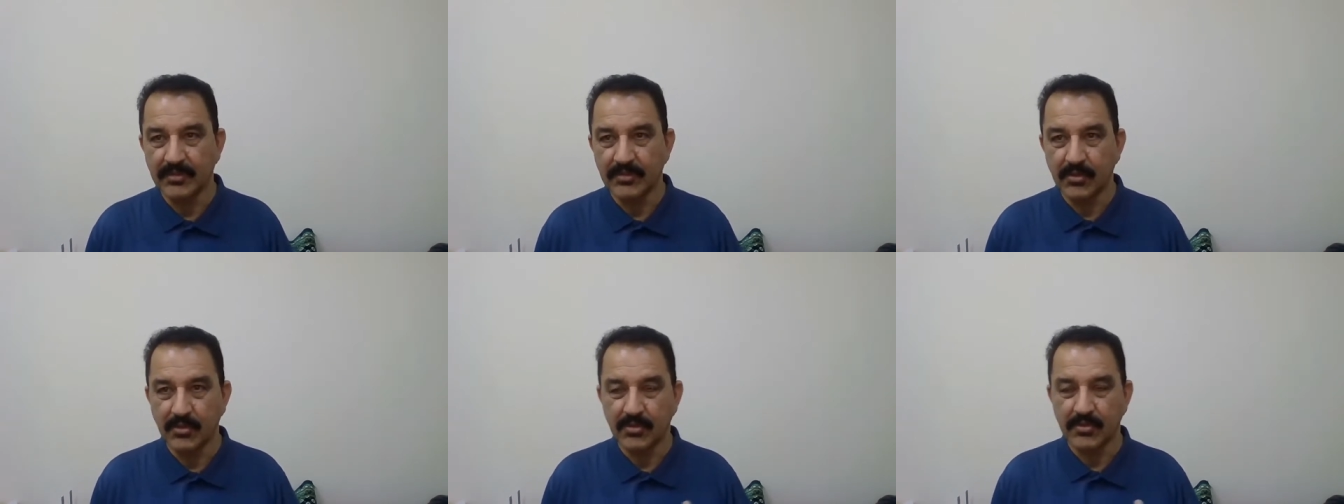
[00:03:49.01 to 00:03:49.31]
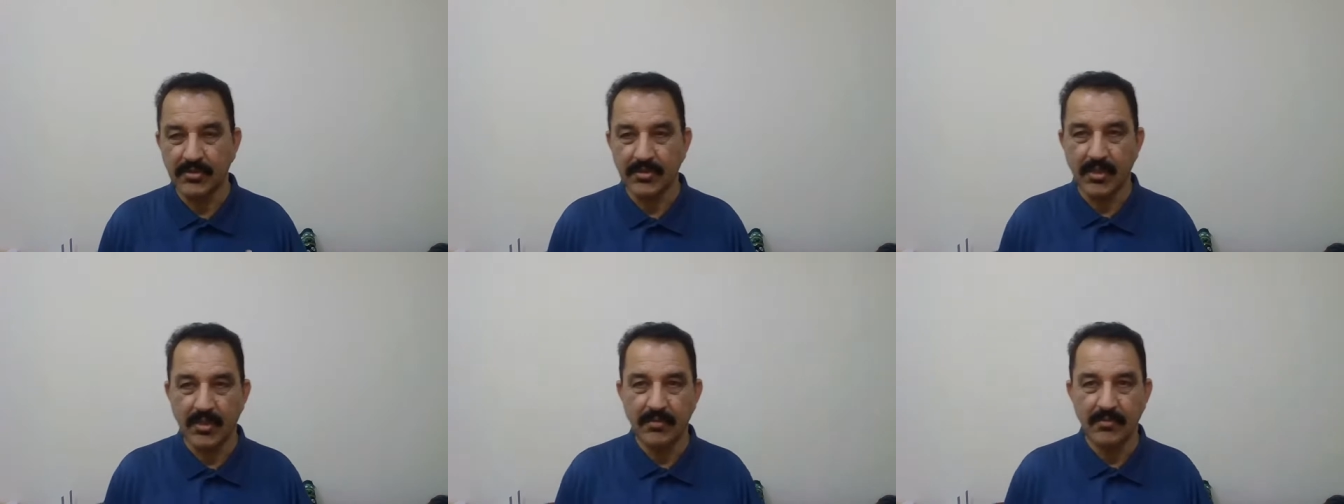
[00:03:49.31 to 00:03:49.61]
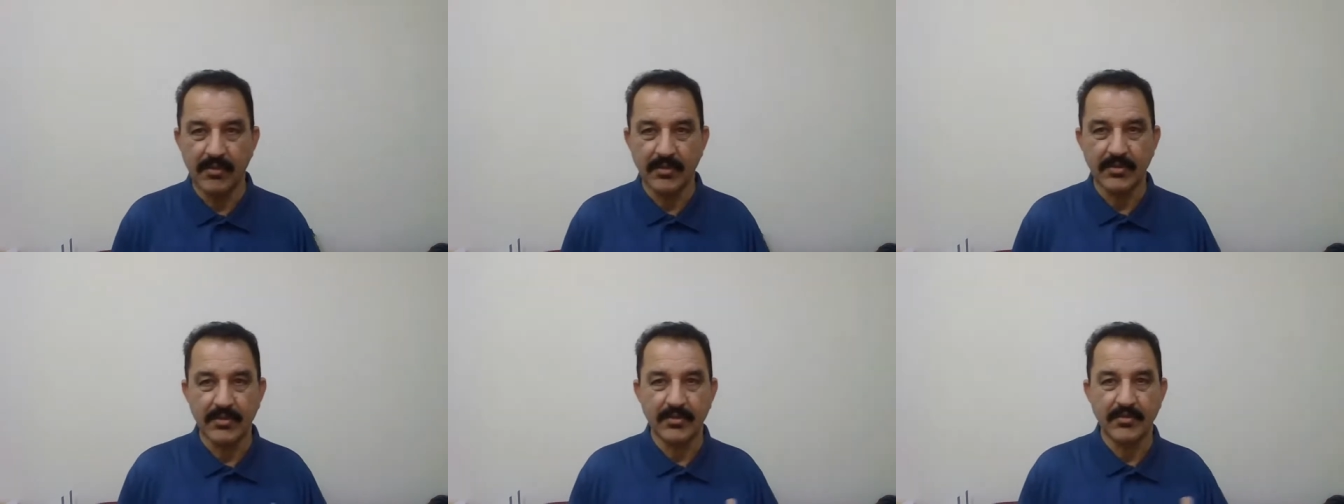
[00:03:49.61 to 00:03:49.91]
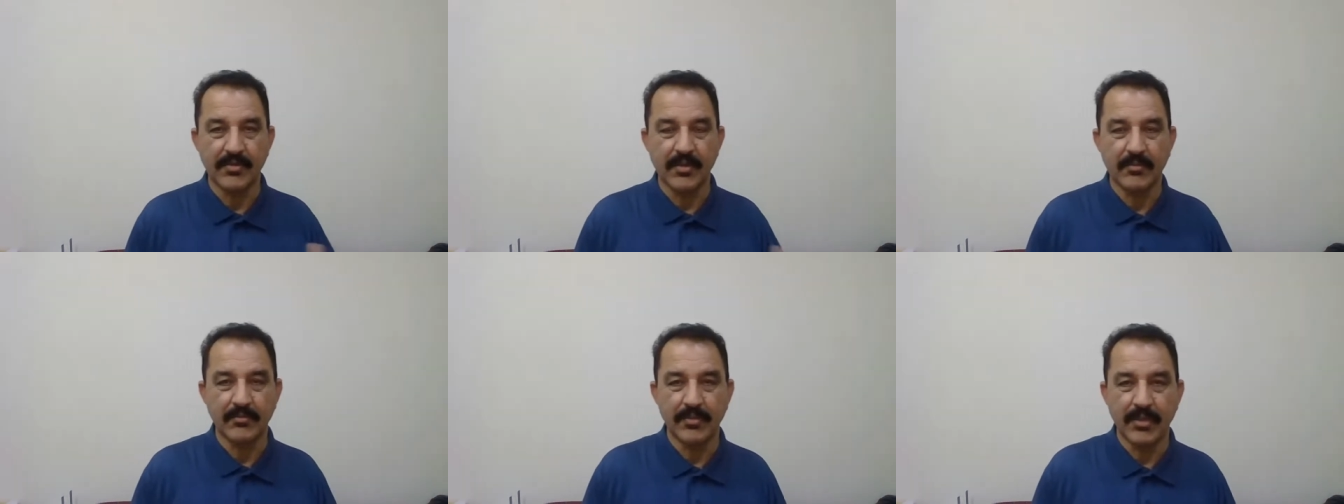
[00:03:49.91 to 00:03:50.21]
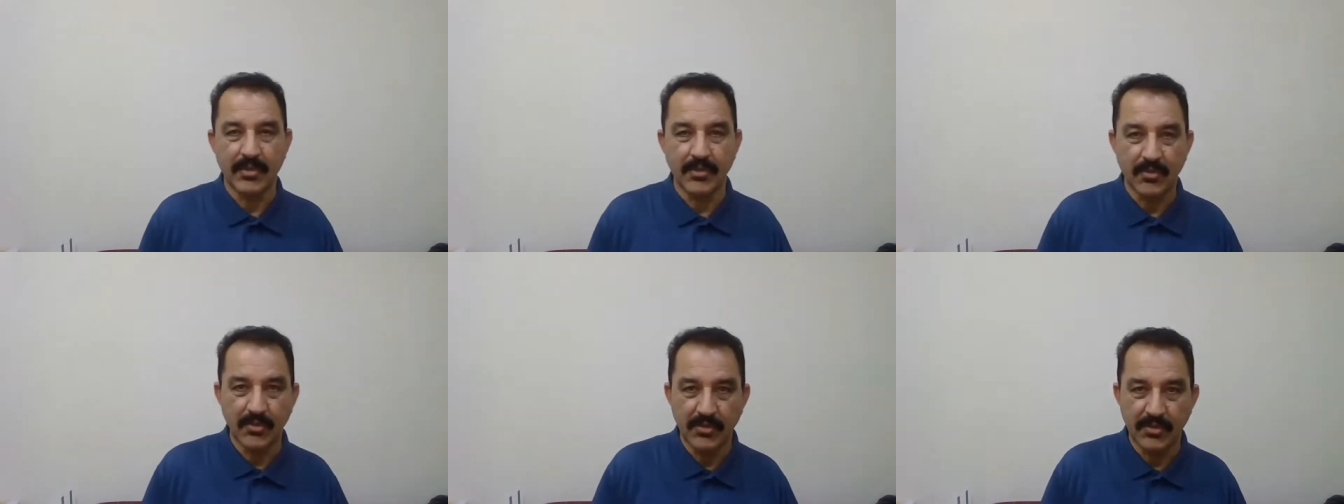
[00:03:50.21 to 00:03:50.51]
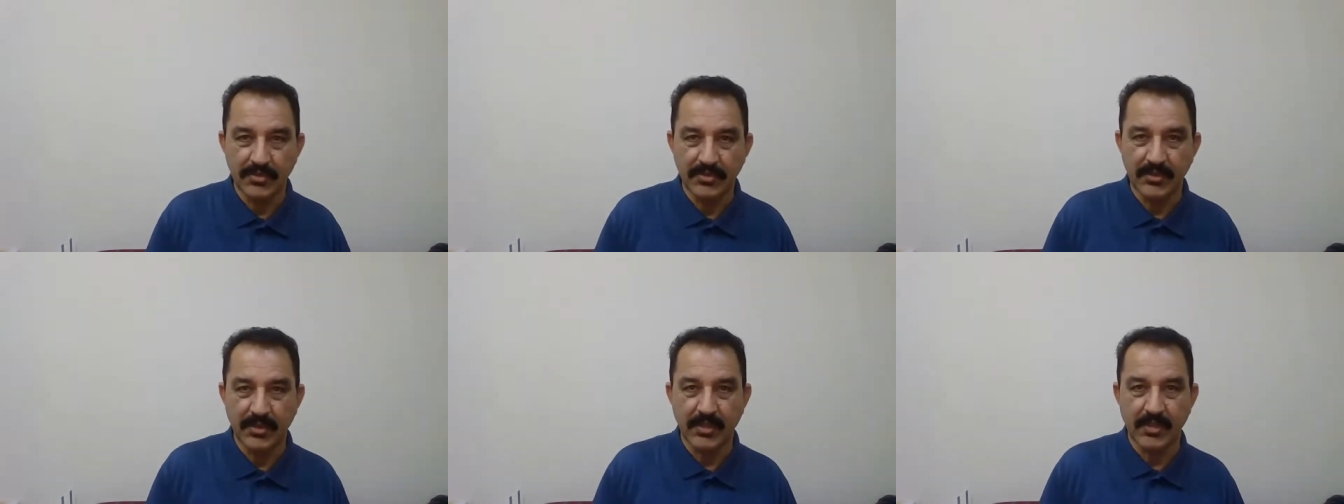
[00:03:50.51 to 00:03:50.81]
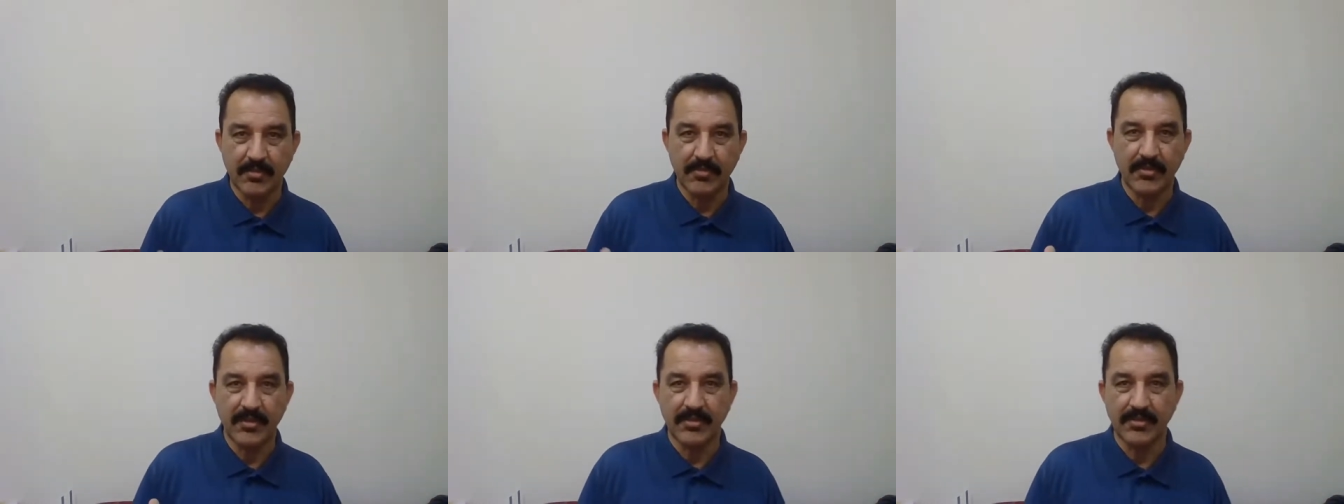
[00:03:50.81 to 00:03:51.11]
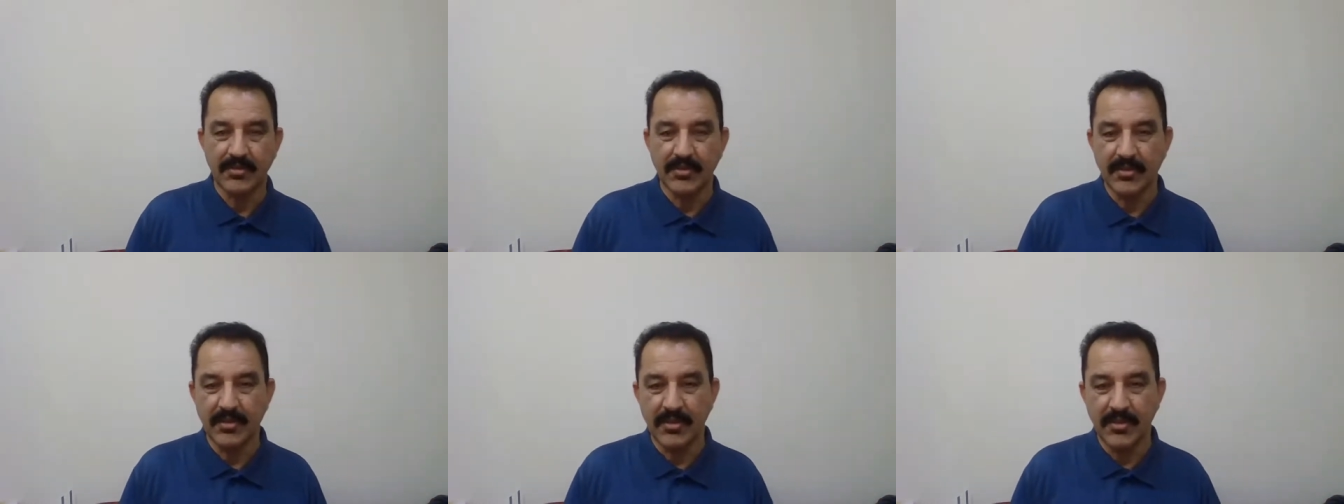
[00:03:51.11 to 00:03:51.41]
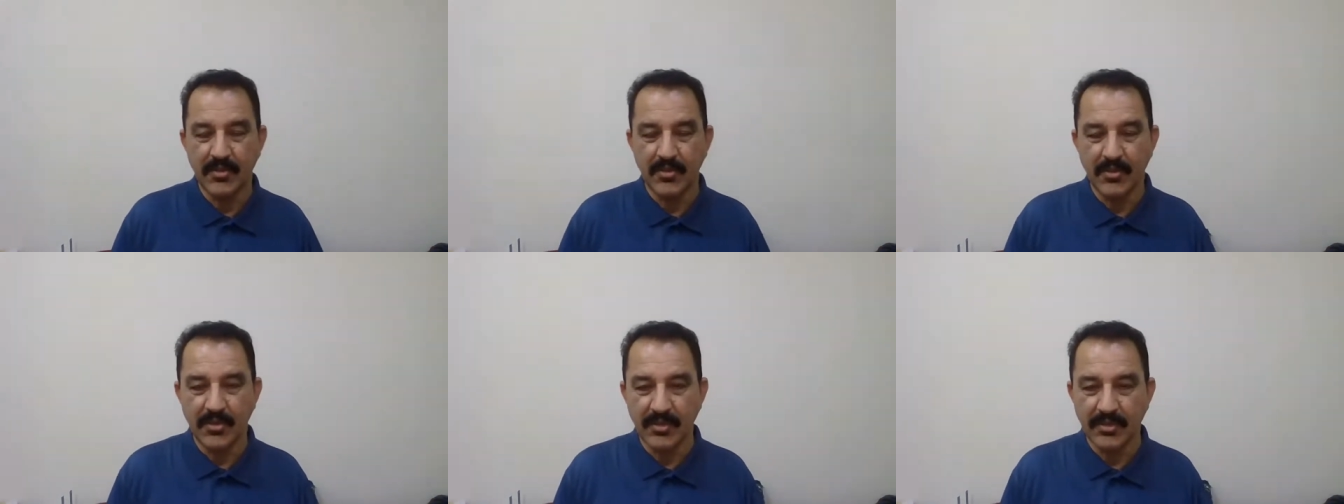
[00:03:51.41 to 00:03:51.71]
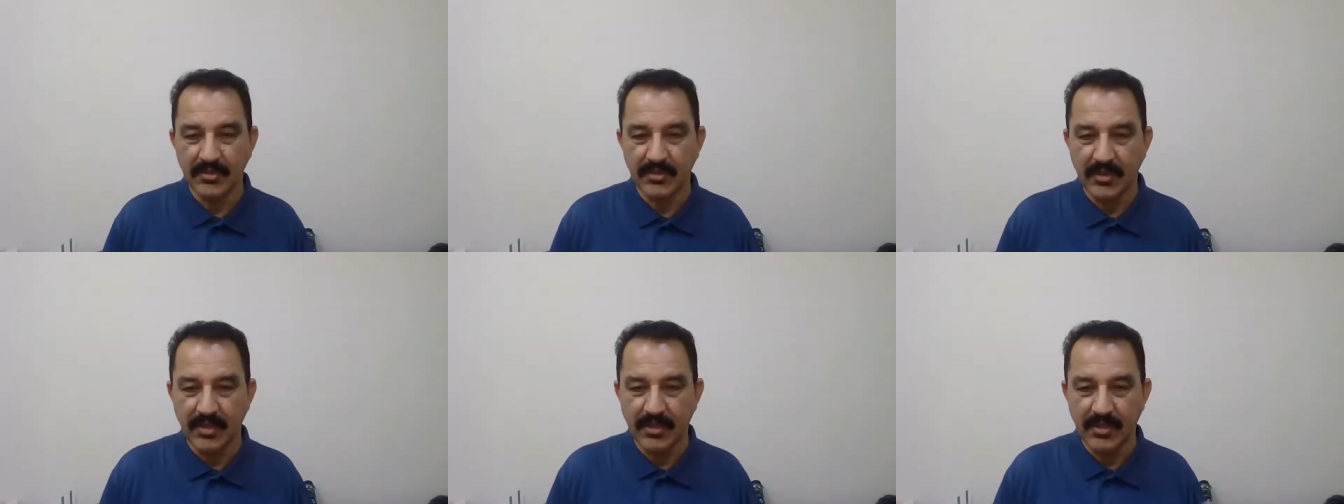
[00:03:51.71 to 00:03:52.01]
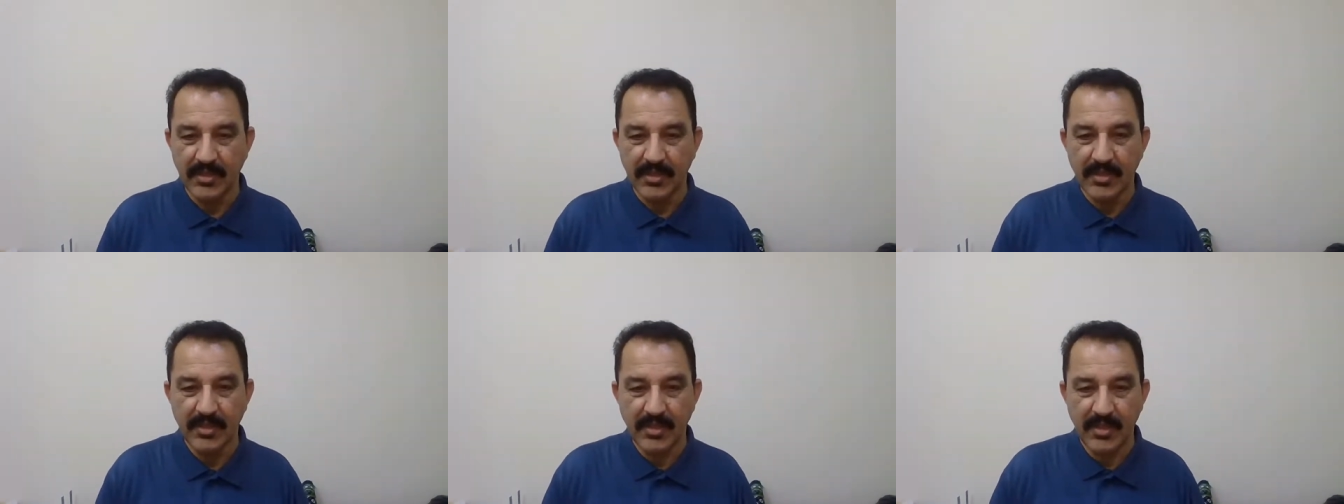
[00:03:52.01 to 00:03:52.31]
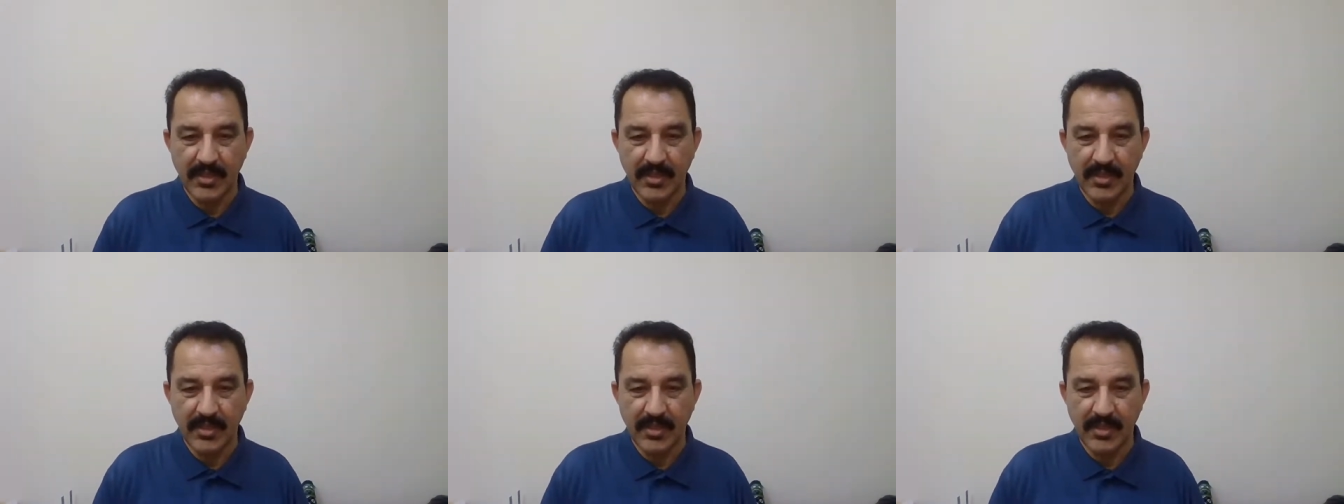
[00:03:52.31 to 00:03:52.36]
So stormwater from the roads accumulation during the